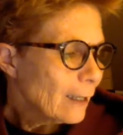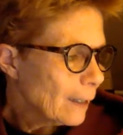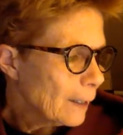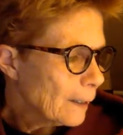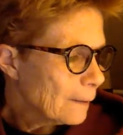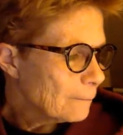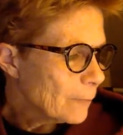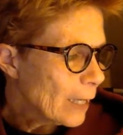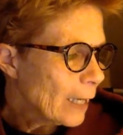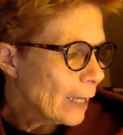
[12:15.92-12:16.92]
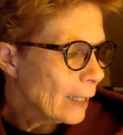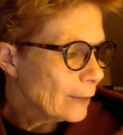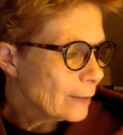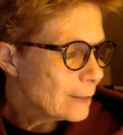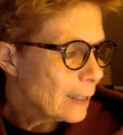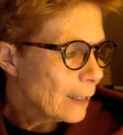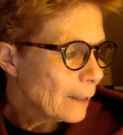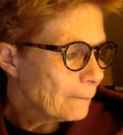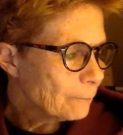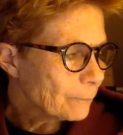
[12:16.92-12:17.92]
And
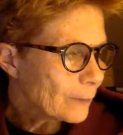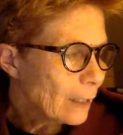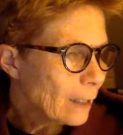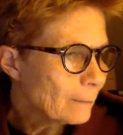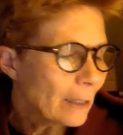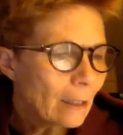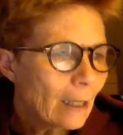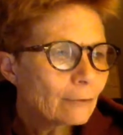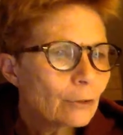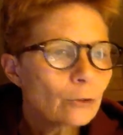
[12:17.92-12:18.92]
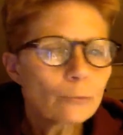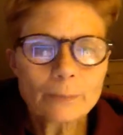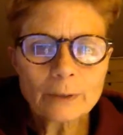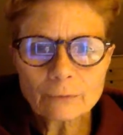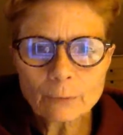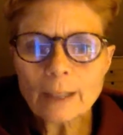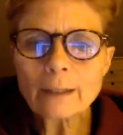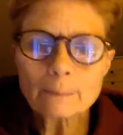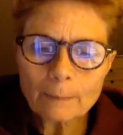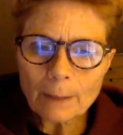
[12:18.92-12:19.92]
I'll have a little bit of a
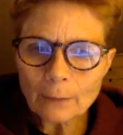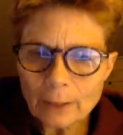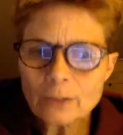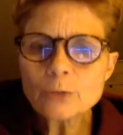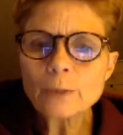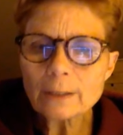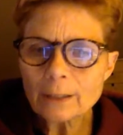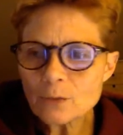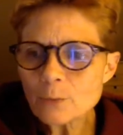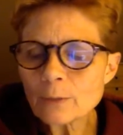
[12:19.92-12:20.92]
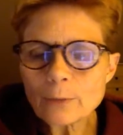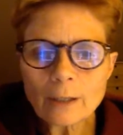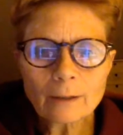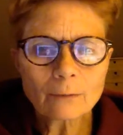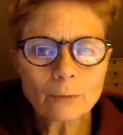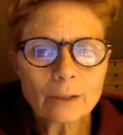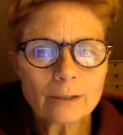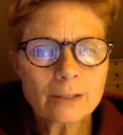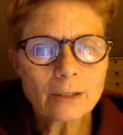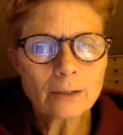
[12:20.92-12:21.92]
write-up about next week. Next week we're going
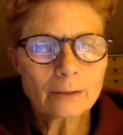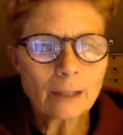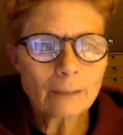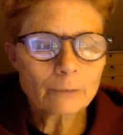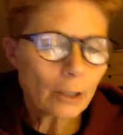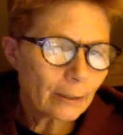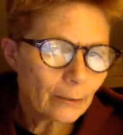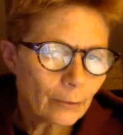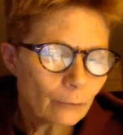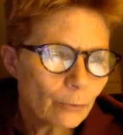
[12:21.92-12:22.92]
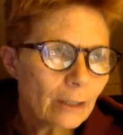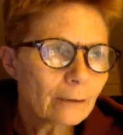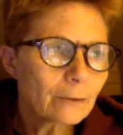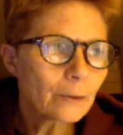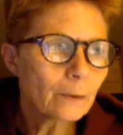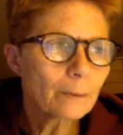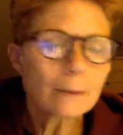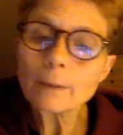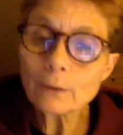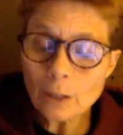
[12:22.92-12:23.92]
to start talking and reading a little bit
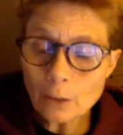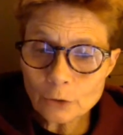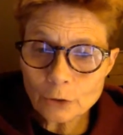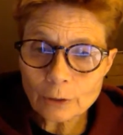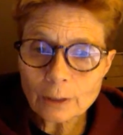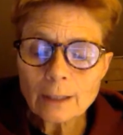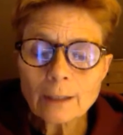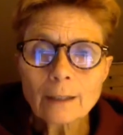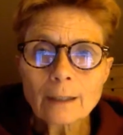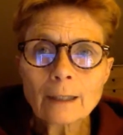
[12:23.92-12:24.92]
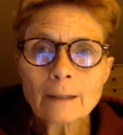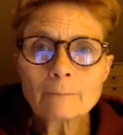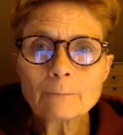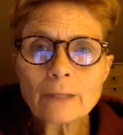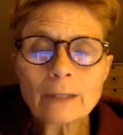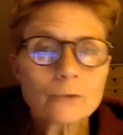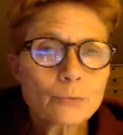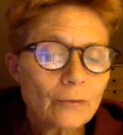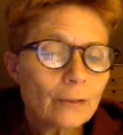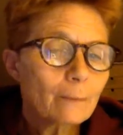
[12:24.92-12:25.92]
about culture. And as
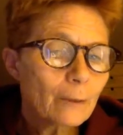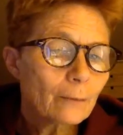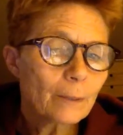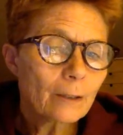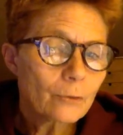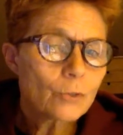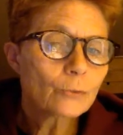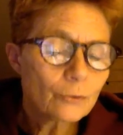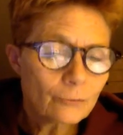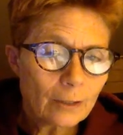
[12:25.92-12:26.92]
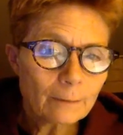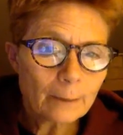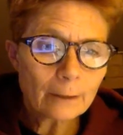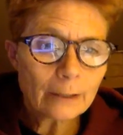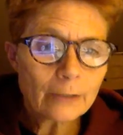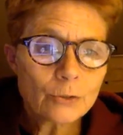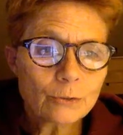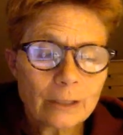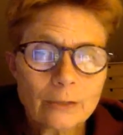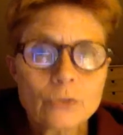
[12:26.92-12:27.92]
we think about a parent's own developmental
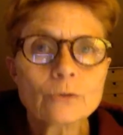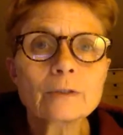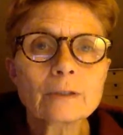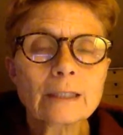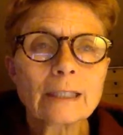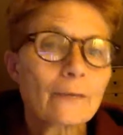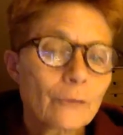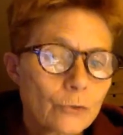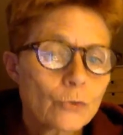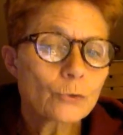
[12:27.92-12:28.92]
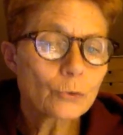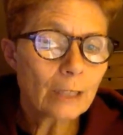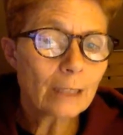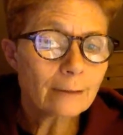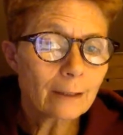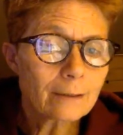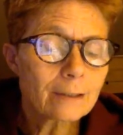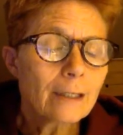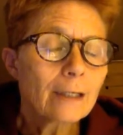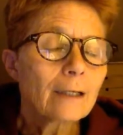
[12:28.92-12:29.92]
history, certainly, and their social context,